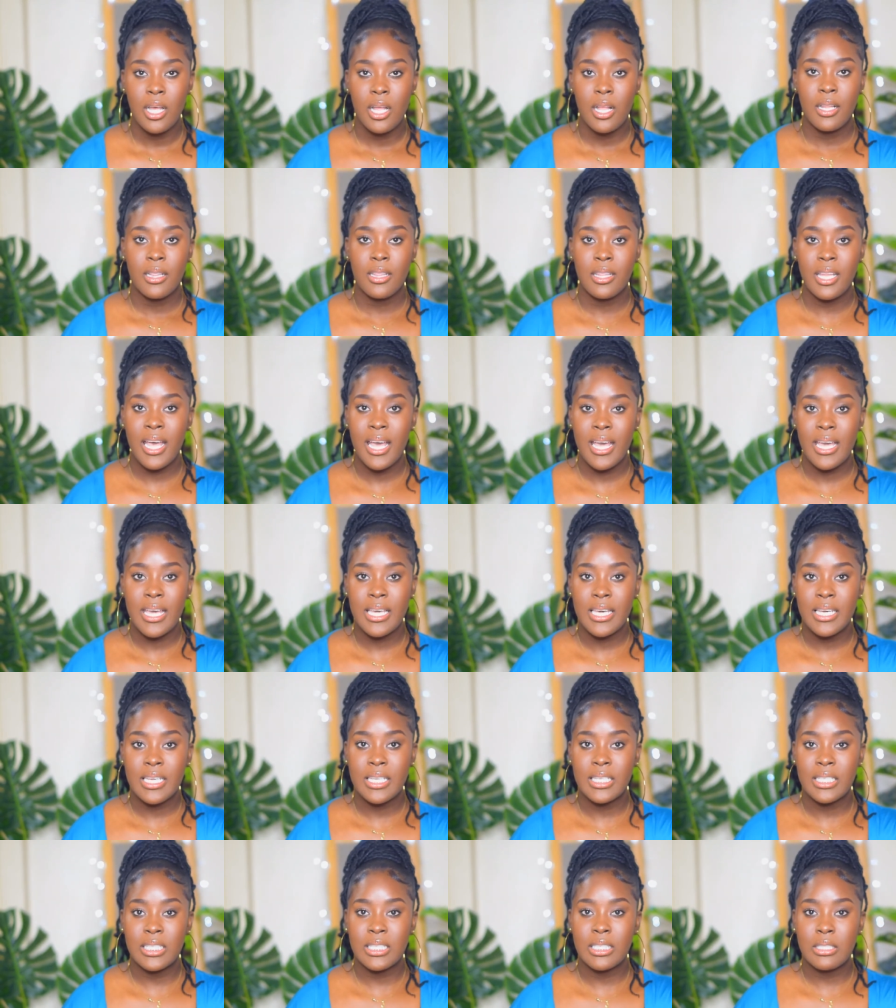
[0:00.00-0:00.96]

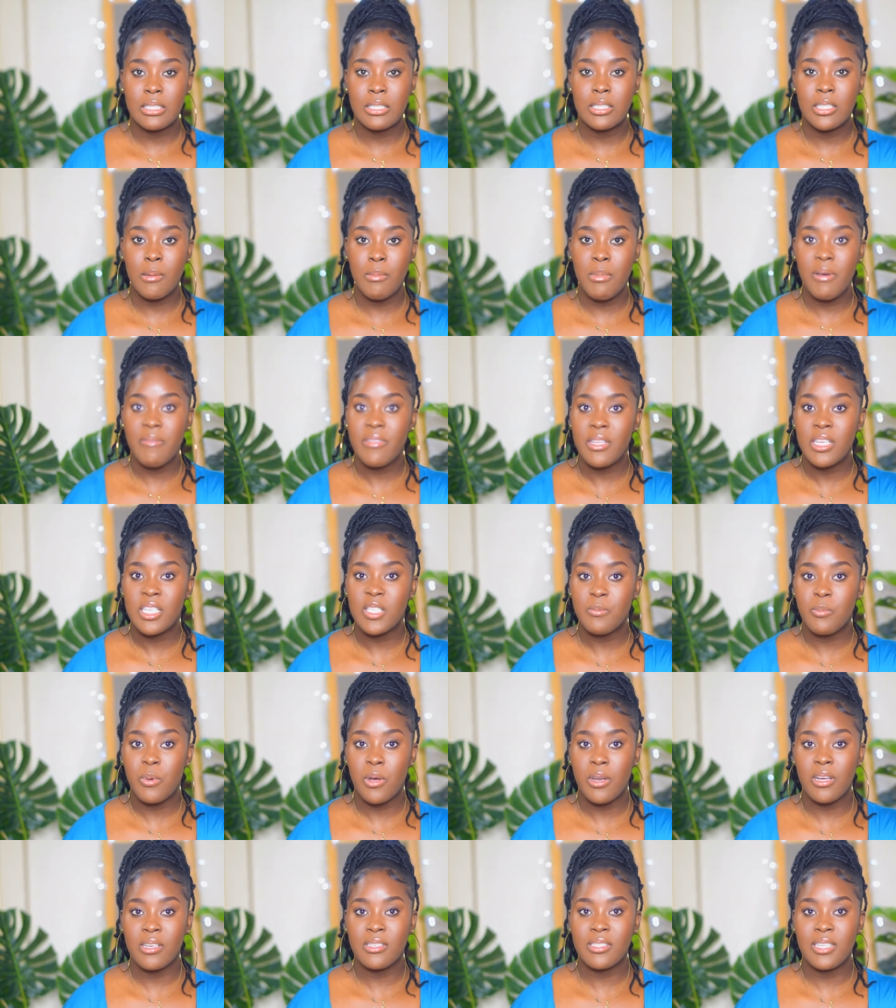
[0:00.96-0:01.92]
like some of these
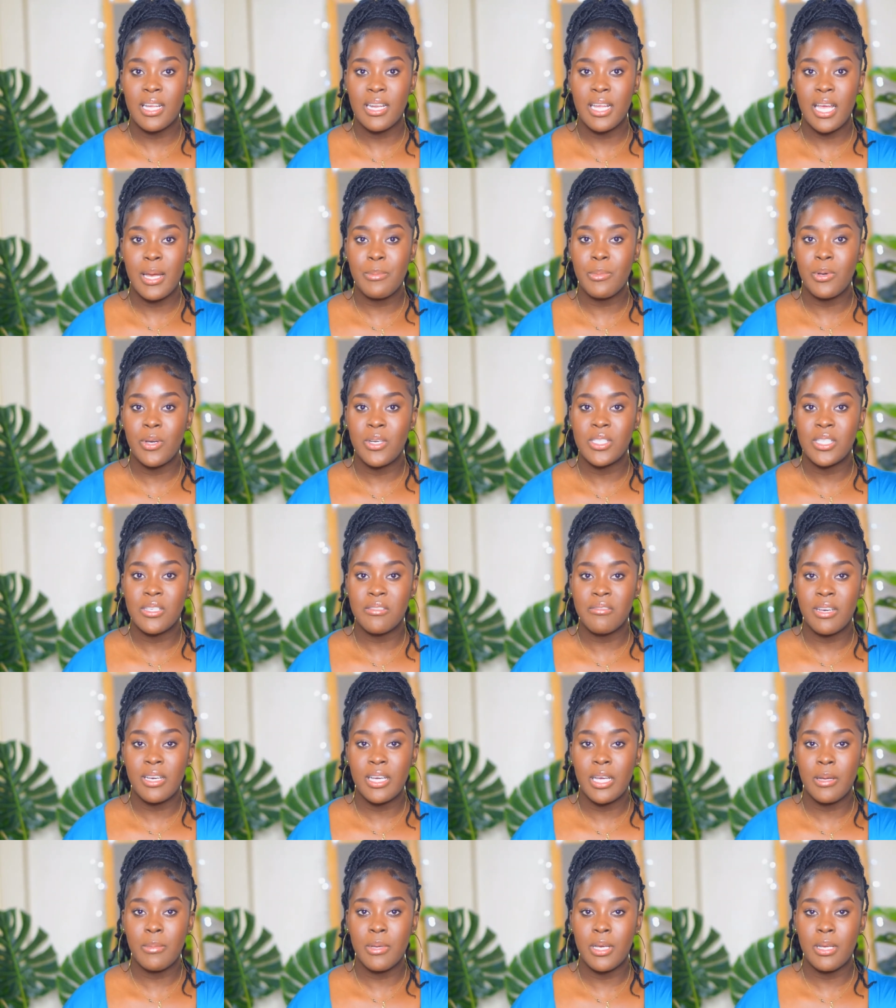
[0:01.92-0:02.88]
products that i'm going to
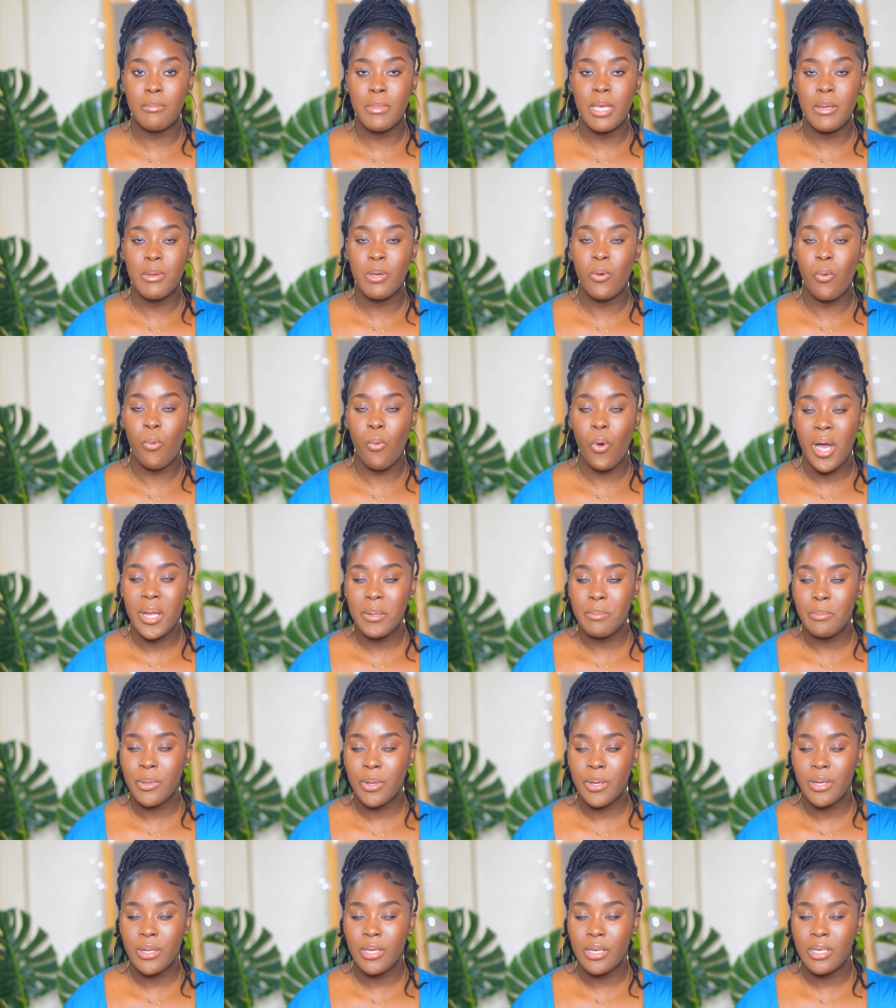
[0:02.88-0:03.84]
recommend maybe one
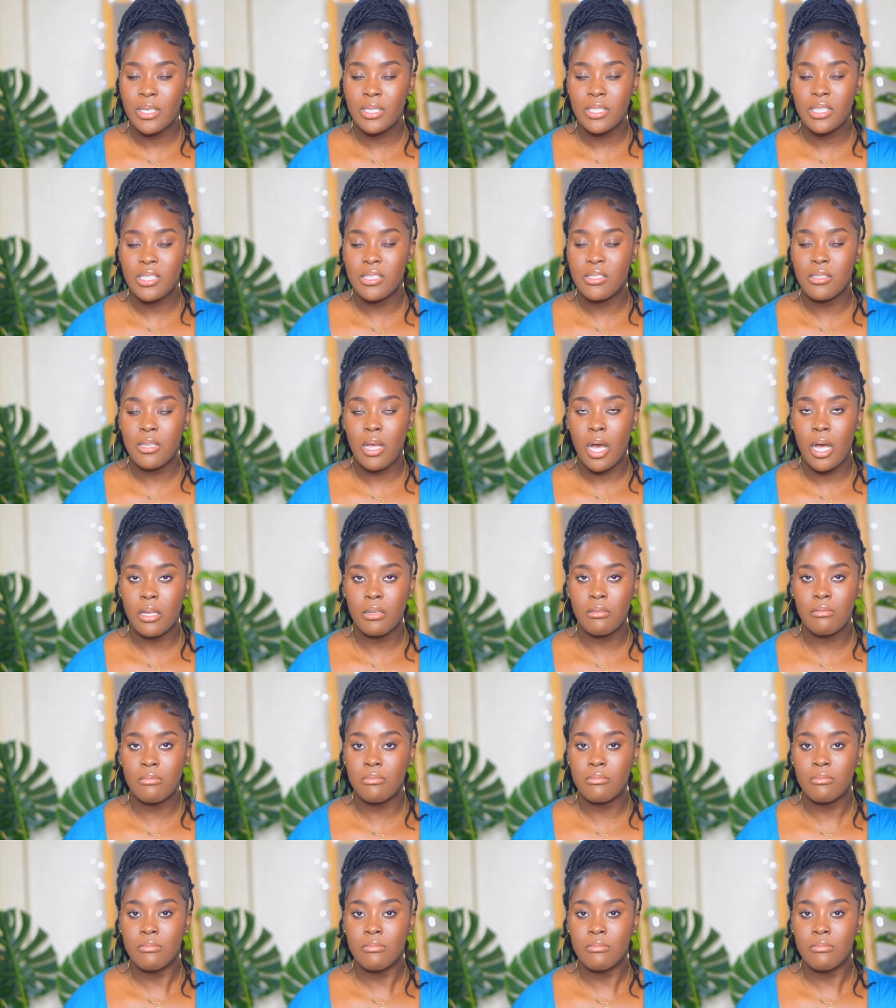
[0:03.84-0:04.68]
product is not